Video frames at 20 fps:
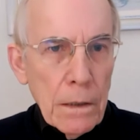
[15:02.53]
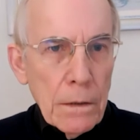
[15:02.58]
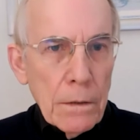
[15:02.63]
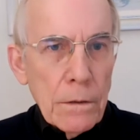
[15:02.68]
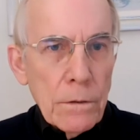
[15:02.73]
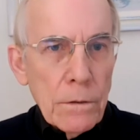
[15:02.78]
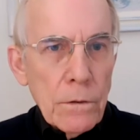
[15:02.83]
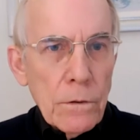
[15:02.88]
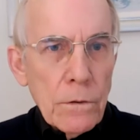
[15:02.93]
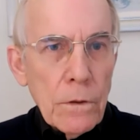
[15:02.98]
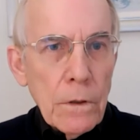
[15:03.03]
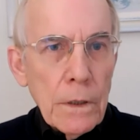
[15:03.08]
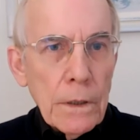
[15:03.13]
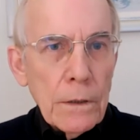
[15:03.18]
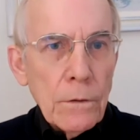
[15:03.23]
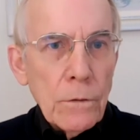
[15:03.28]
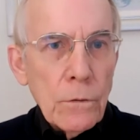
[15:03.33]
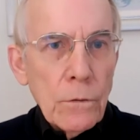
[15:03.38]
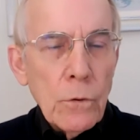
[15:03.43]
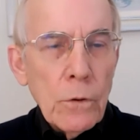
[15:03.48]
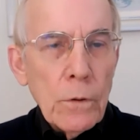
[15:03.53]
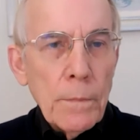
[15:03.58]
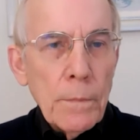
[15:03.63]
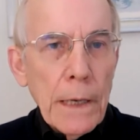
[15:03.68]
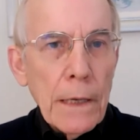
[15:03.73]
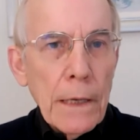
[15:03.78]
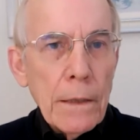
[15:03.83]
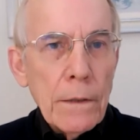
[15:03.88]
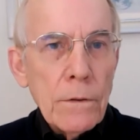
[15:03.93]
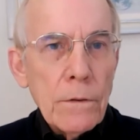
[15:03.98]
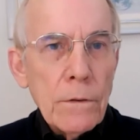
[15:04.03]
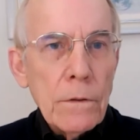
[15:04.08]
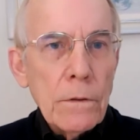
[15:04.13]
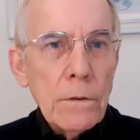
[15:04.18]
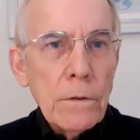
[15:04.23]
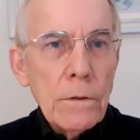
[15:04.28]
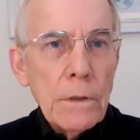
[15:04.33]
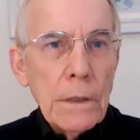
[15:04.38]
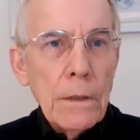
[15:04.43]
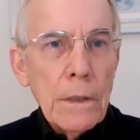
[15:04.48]
and this is all I can talk about, is that
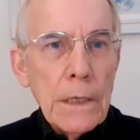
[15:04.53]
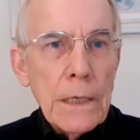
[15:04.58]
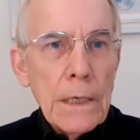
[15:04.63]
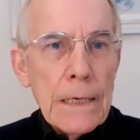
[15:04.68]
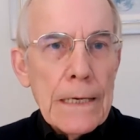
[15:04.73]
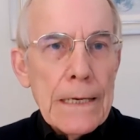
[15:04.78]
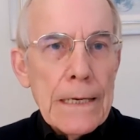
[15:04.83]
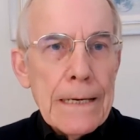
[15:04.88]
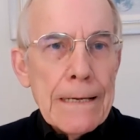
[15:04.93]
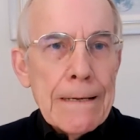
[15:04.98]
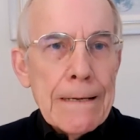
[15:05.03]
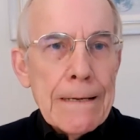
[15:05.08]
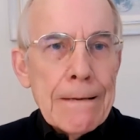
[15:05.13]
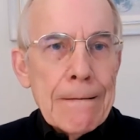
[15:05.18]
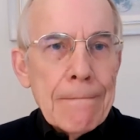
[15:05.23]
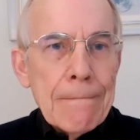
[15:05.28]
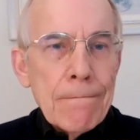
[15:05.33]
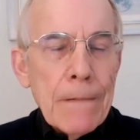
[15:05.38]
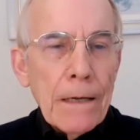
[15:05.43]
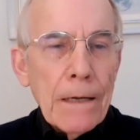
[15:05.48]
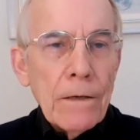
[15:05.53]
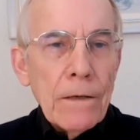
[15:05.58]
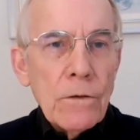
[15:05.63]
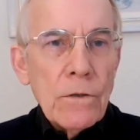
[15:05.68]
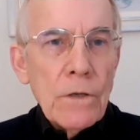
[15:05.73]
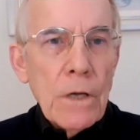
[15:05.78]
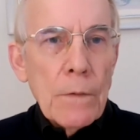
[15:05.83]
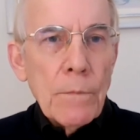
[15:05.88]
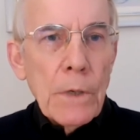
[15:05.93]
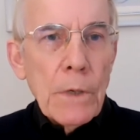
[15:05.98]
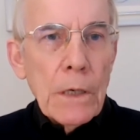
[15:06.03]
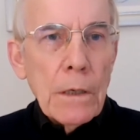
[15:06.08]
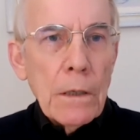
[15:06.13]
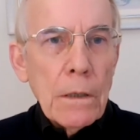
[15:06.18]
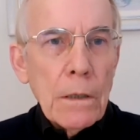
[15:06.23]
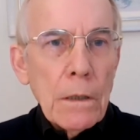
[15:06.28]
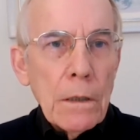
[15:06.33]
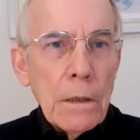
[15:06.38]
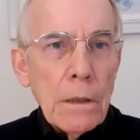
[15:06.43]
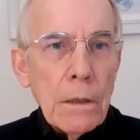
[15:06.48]
in the
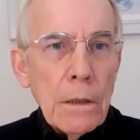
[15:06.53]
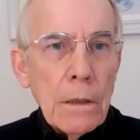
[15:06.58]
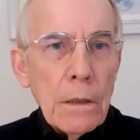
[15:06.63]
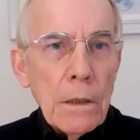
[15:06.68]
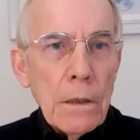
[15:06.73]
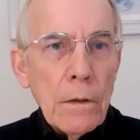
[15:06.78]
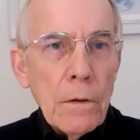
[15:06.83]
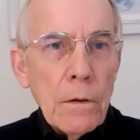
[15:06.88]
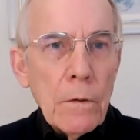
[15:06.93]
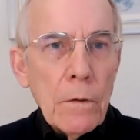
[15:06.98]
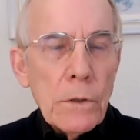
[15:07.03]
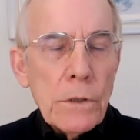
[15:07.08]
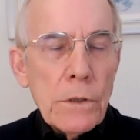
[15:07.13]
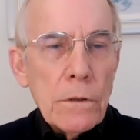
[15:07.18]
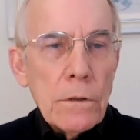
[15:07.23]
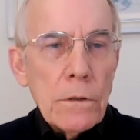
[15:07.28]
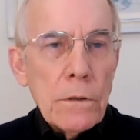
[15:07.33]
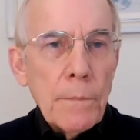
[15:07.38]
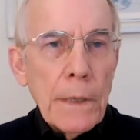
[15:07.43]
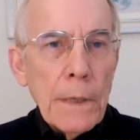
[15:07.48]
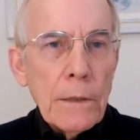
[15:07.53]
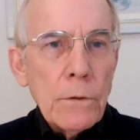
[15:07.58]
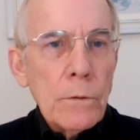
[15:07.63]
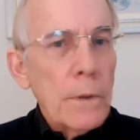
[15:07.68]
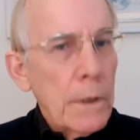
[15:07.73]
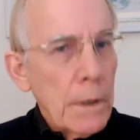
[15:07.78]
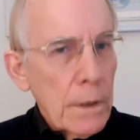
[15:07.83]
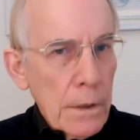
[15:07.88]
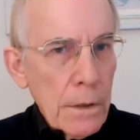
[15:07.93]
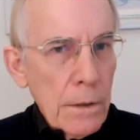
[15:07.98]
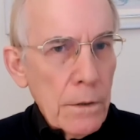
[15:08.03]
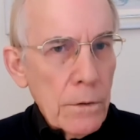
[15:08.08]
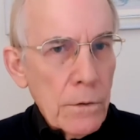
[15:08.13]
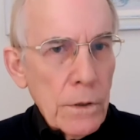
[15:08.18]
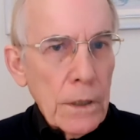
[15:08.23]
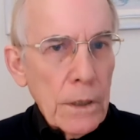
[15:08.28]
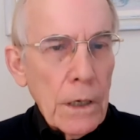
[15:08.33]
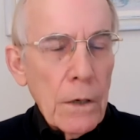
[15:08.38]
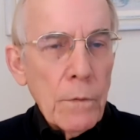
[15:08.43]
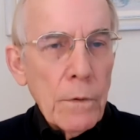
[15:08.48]
academic era, which is about 20 years
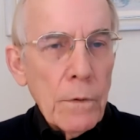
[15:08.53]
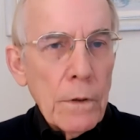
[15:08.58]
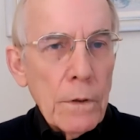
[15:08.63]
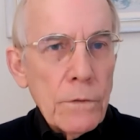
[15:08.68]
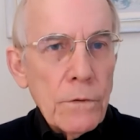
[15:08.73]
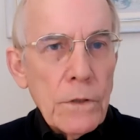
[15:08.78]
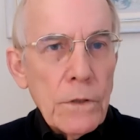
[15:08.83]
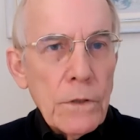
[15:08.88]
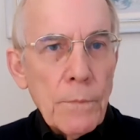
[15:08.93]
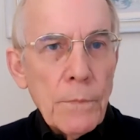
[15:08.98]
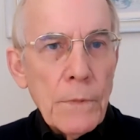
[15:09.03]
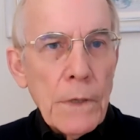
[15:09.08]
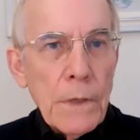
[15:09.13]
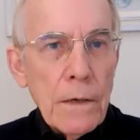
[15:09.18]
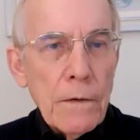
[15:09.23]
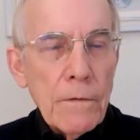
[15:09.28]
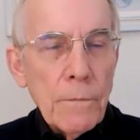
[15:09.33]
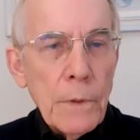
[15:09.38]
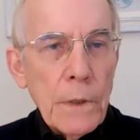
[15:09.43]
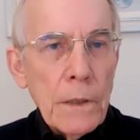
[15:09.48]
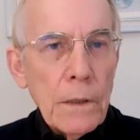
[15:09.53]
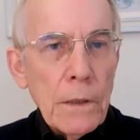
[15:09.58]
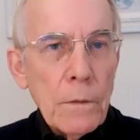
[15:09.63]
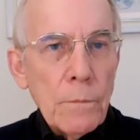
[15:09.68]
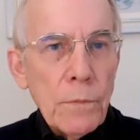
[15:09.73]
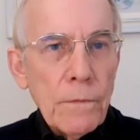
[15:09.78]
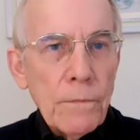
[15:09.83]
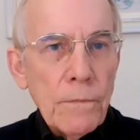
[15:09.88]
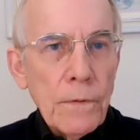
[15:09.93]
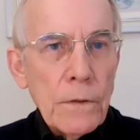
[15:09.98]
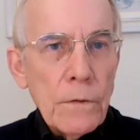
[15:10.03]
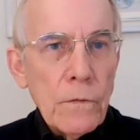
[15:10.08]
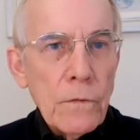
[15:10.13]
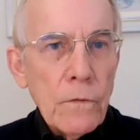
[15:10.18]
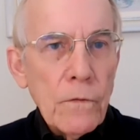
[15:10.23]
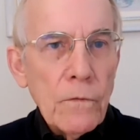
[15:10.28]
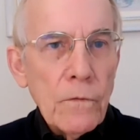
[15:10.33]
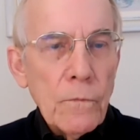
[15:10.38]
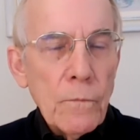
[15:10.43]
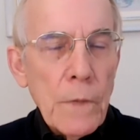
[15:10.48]
ago when I stepped out of being a
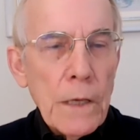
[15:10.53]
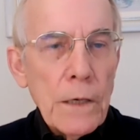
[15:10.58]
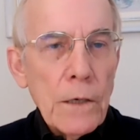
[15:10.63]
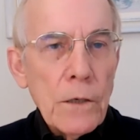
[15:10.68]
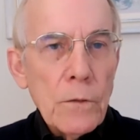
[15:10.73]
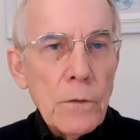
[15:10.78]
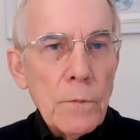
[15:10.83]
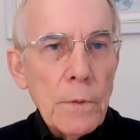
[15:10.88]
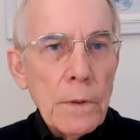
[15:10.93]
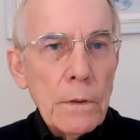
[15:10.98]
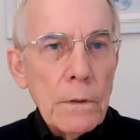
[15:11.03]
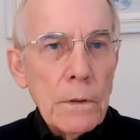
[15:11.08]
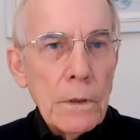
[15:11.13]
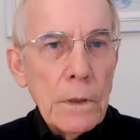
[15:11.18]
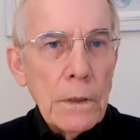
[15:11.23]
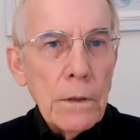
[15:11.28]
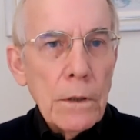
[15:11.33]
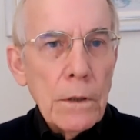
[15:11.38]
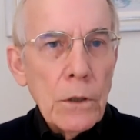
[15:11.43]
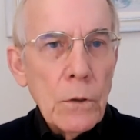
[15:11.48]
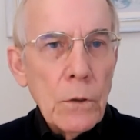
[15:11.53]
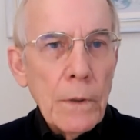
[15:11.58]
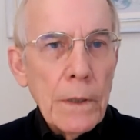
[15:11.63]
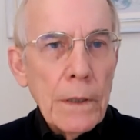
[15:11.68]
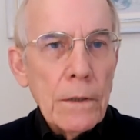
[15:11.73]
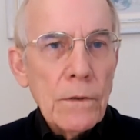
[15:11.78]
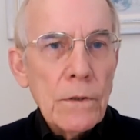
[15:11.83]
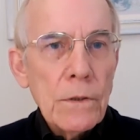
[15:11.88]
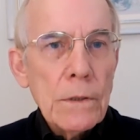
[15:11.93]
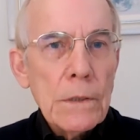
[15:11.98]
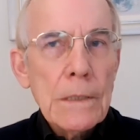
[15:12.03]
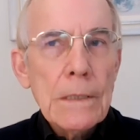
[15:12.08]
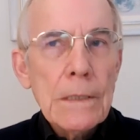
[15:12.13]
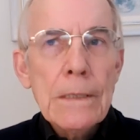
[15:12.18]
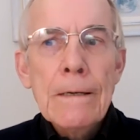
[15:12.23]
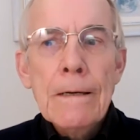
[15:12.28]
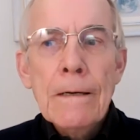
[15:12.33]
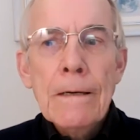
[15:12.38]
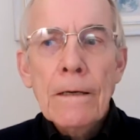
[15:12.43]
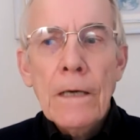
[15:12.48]
professor of management in the US,
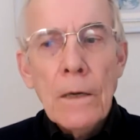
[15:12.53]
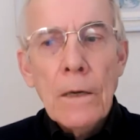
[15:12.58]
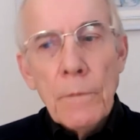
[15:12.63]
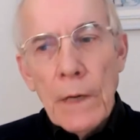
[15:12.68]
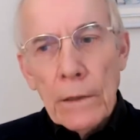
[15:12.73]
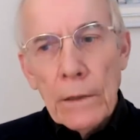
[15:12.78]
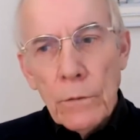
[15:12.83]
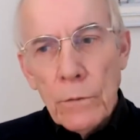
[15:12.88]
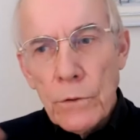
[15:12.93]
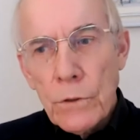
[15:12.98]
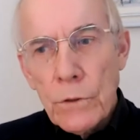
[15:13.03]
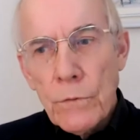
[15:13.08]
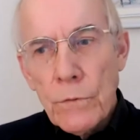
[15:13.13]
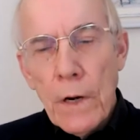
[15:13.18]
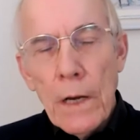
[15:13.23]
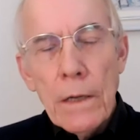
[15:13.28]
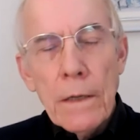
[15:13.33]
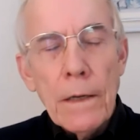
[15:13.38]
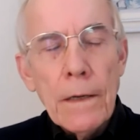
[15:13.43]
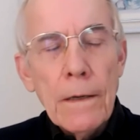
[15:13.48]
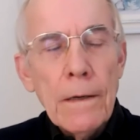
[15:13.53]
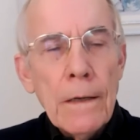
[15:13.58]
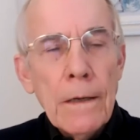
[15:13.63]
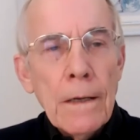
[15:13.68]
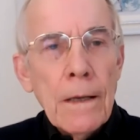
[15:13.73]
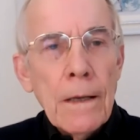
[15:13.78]
came back to Australia,